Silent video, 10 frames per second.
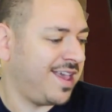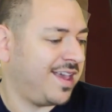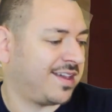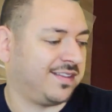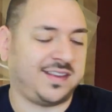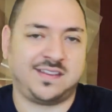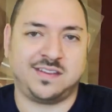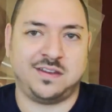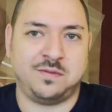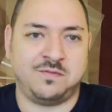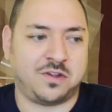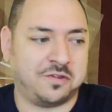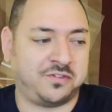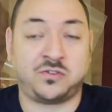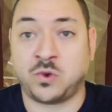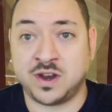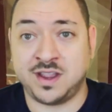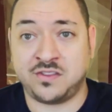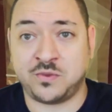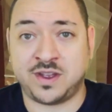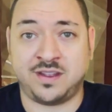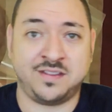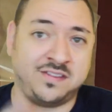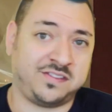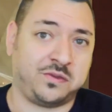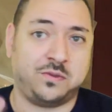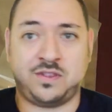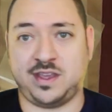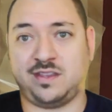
because that's going to involve sorting as well. It's its whole thing.